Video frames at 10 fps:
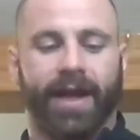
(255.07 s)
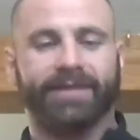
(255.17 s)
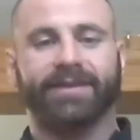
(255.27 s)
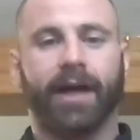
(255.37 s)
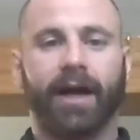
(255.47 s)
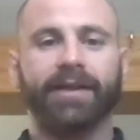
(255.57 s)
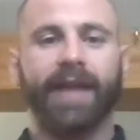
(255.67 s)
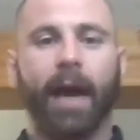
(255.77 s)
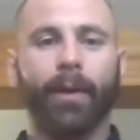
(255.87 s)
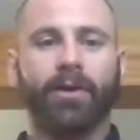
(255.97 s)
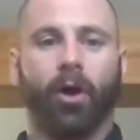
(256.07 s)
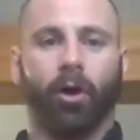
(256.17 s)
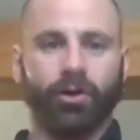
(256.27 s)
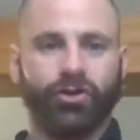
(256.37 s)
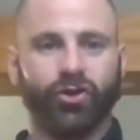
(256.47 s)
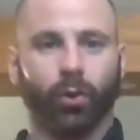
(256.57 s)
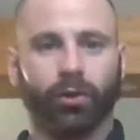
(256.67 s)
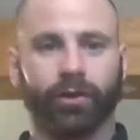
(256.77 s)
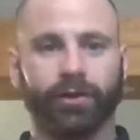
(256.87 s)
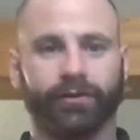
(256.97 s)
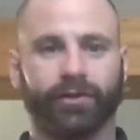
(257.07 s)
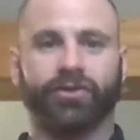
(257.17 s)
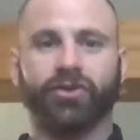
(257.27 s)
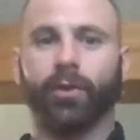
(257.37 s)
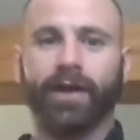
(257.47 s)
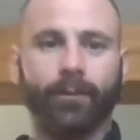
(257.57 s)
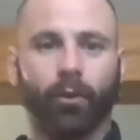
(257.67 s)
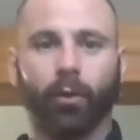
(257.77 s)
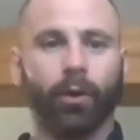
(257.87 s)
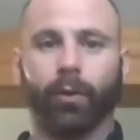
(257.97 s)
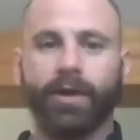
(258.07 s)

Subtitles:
it's not allowing our shoulders to do any more work.